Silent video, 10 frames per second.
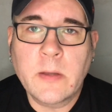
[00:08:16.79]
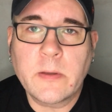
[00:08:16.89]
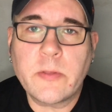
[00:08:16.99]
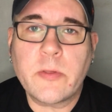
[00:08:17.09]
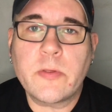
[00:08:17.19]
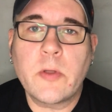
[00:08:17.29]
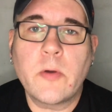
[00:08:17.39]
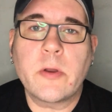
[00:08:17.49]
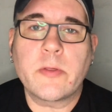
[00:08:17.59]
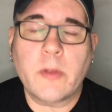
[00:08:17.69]
This is
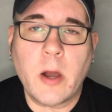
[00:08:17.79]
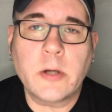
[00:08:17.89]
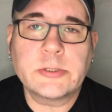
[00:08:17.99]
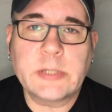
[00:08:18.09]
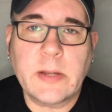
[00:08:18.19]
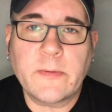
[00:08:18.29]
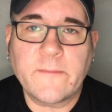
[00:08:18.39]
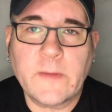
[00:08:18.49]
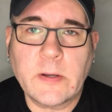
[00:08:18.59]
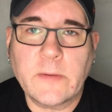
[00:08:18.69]
known as large depth
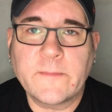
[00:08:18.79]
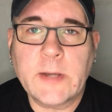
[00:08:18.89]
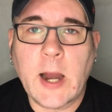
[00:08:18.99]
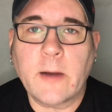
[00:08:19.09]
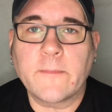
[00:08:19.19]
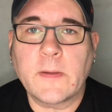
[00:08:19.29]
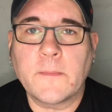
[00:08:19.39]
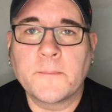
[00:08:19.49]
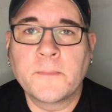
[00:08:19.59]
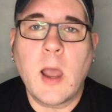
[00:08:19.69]
of field in photography.
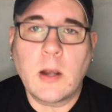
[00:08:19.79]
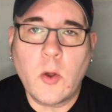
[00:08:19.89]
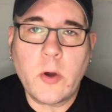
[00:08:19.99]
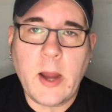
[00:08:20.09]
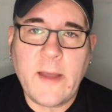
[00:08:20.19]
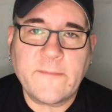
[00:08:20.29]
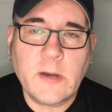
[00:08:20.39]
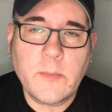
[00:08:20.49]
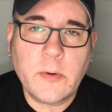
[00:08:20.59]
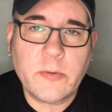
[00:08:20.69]
A lower F
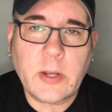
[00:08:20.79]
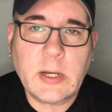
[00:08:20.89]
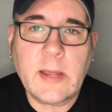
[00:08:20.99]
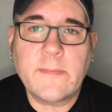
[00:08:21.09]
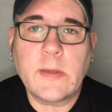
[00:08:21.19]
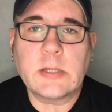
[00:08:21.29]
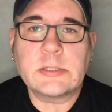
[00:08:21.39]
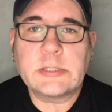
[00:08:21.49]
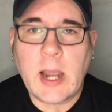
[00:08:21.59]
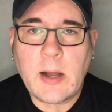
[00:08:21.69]
number is going to give you a
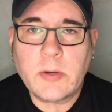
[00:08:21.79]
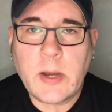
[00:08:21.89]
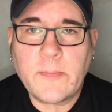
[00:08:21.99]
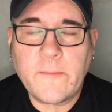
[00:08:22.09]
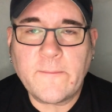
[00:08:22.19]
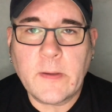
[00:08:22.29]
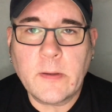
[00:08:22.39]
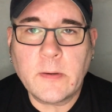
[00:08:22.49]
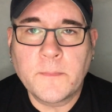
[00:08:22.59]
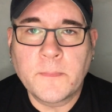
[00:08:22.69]
shallow depth of
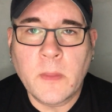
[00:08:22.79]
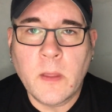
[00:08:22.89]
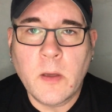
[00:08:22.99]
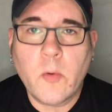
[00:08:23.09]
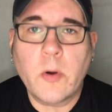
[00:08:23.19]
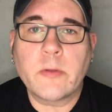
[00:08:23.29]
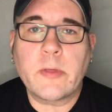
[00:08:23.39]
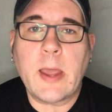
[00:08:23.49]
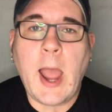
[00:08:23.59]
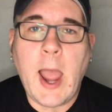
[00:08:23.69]
field, whereas
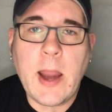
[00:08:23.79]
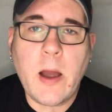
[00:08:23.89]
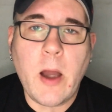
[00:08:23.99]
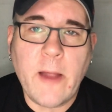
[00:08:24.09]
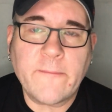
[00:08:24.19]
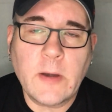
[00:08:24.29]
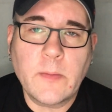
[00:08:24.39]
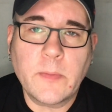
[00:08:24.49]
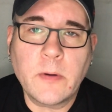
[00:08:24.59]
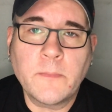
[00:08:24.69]
a higher F
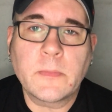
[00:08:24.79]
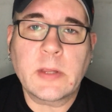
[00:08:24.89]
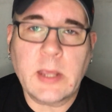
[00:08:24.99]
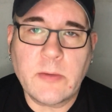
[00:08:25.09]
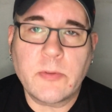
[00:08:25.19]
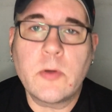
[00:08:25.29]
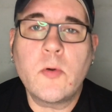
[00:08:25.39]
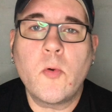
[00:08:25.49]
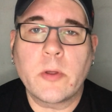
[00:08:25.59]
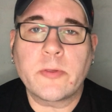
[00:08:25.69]
number gives
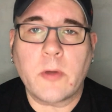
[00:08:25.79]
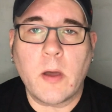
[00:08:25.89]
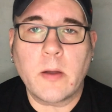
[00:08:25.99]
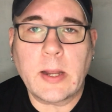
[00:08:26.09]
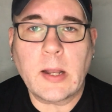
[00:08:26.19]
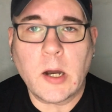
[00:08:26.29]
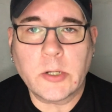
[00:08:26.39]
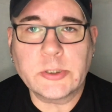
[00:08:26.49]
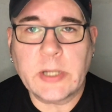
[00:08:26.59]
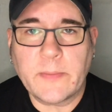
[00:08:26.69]
you what's called a
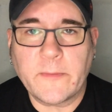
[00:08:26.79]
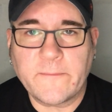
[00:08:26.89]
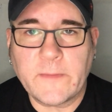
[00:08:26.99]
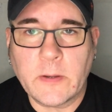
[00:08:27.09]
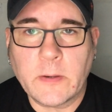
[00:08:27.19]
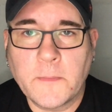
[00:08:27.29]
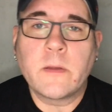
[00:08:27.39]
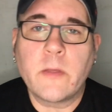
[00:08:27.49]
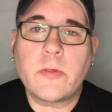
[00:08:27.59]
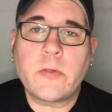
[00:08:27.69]
large depth of field.
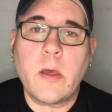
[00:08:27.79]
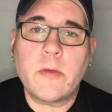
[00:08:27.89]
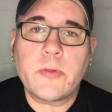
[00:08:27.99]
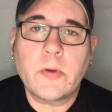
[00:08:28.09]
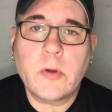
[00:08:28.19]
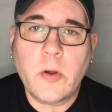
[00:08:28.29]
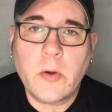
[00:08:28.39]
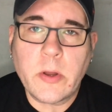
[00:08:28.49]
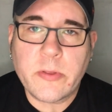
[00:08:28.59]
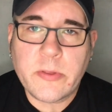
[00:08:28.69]
This is also
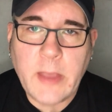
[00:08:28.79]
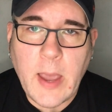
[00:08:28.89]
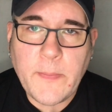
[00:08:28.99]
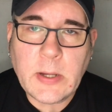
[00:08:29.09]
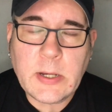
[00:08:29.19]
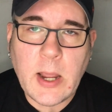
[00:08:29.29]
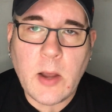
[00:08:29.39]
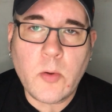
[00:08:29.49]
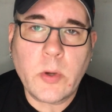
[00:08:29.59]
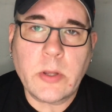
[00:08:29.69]
known as stopping
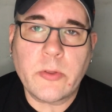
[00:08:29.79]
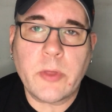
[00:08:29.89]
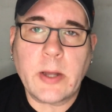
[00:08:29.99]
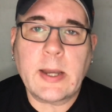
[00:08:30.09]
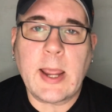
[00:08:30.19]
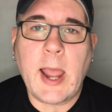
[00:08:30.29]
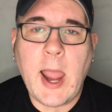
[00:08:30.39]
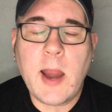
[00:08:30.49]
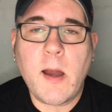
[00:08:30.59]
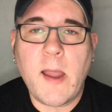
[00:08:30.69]
down when you select a
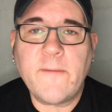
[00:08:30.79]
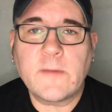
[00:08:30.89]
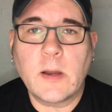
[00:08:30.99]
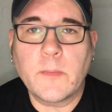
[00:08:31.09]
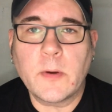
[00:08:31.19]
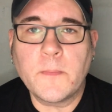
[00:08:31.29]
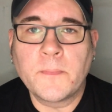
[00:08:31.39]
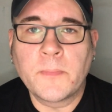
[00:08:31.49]
higher F number,